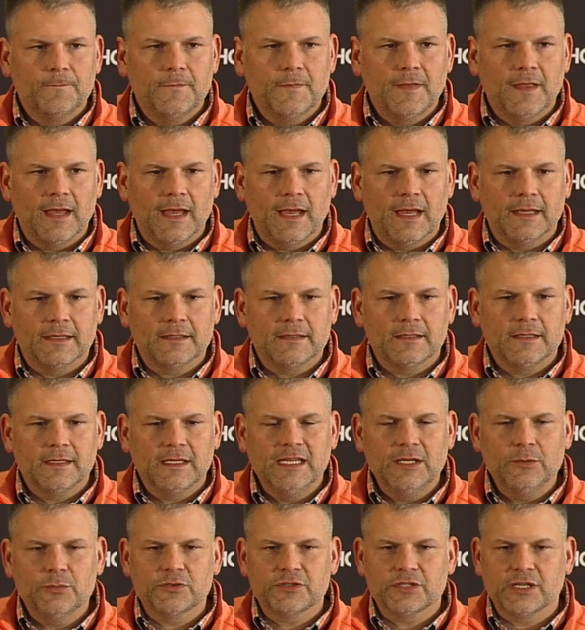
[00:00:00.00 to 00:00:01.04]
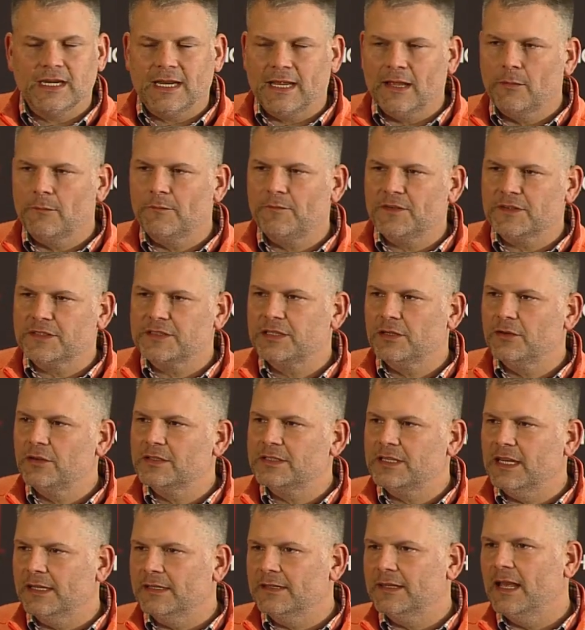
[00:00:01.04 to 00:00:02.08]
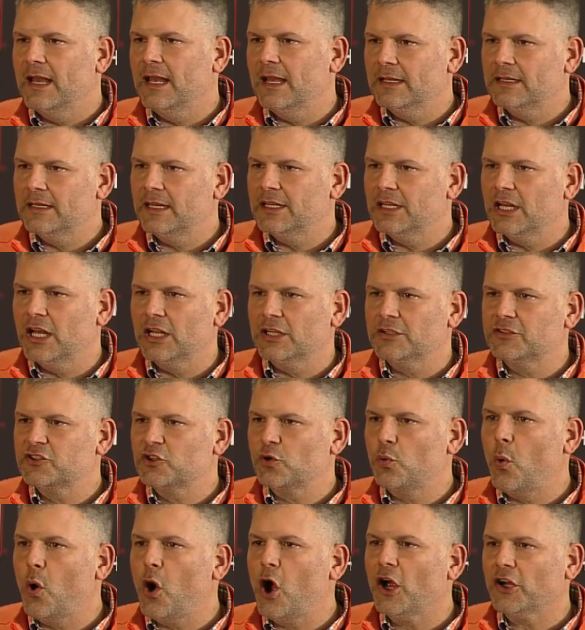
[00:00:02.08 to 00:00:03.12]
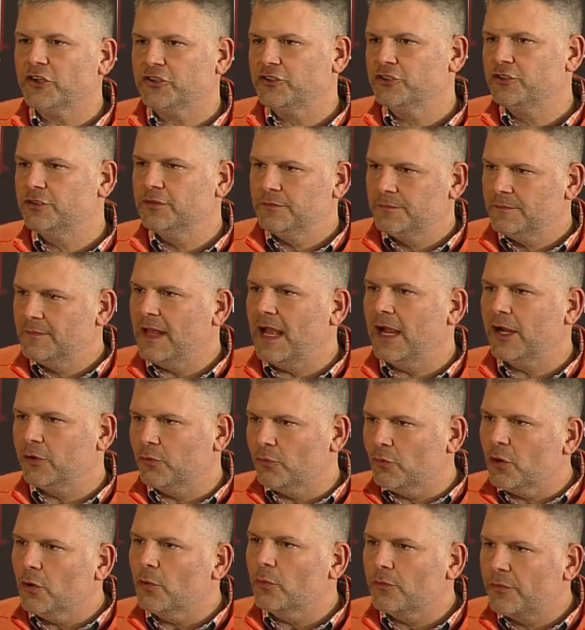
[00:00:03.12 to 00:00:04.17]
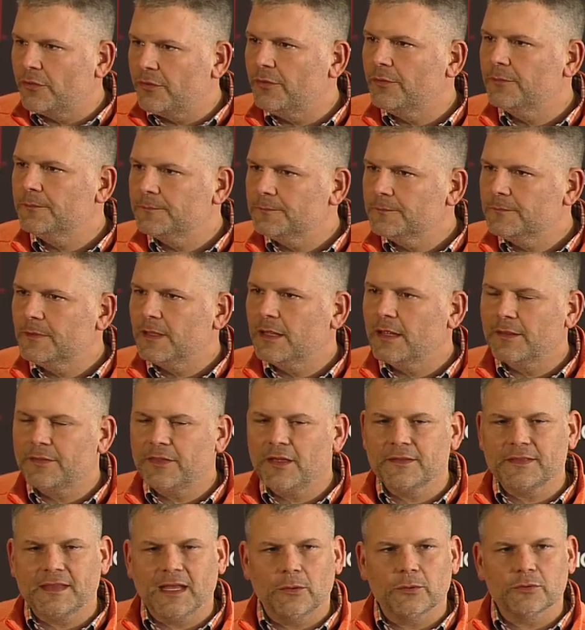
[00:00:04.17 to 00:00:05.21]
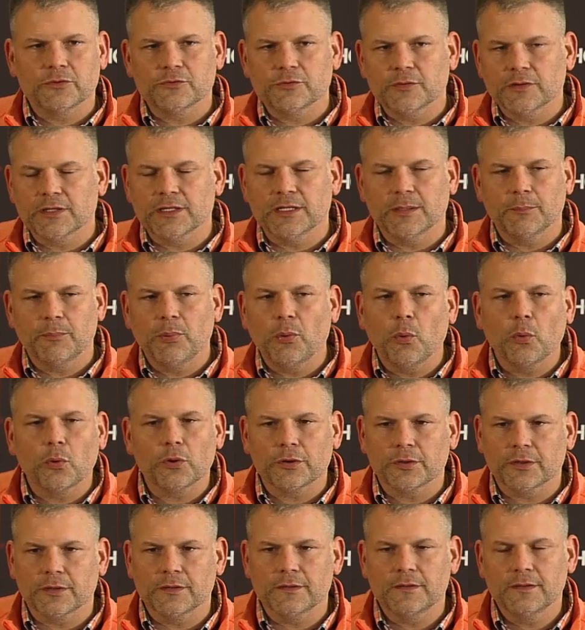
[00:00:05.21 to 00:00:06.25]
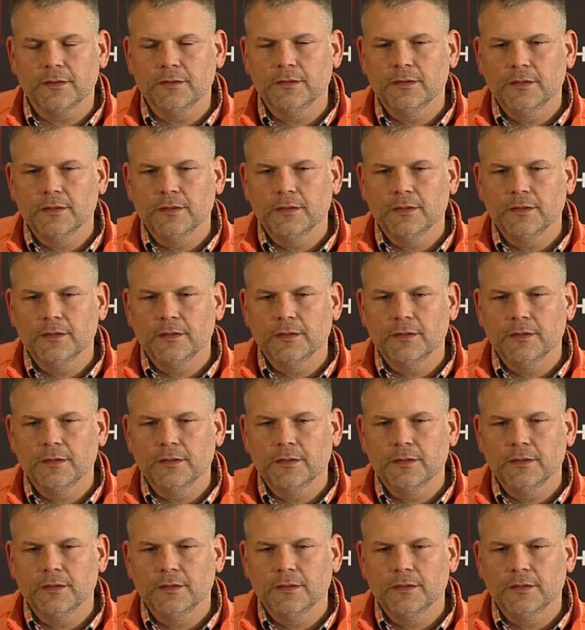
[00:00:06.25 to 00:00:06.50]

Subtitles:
that he was going to help facilitate that and not squash that growth. I thought that was really important